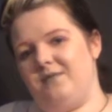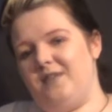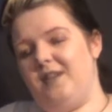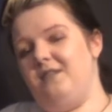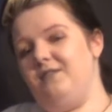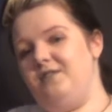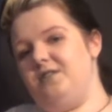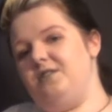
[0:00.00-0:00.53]

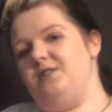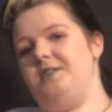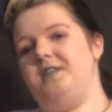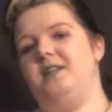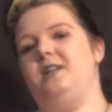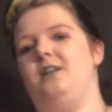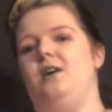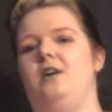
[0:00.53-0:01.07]
if you're doing
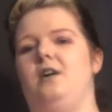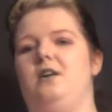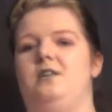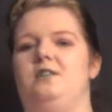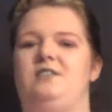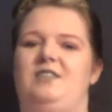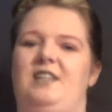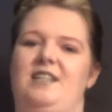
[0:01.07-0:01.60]
a lot
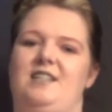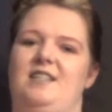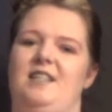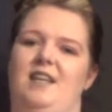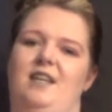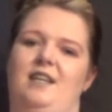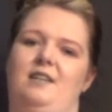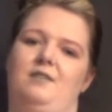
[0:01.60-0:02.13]
of lacing
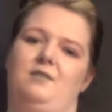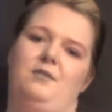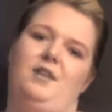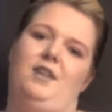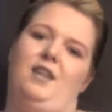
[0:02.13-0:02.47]
in with